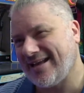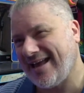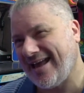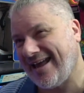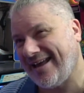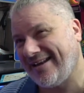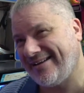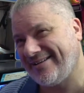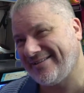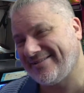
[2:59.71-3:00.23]

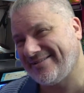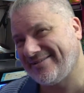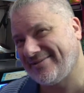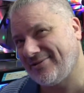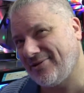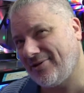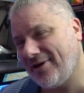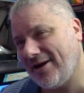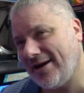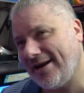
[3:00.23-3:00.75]
and
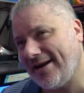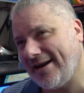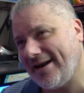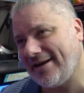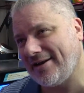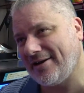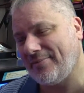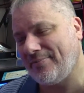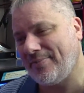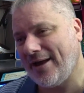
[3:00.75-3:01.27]
not only
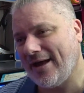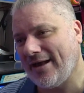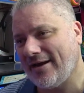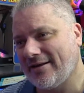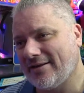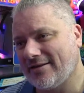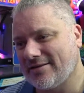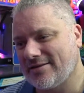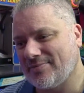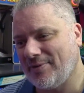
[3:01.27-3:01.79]
needed a
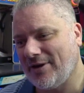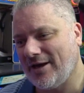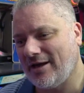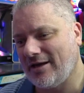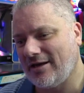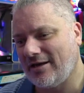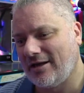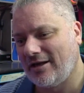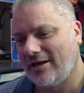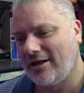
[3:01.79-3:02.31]
balance,
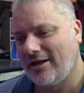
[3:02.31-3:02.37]
but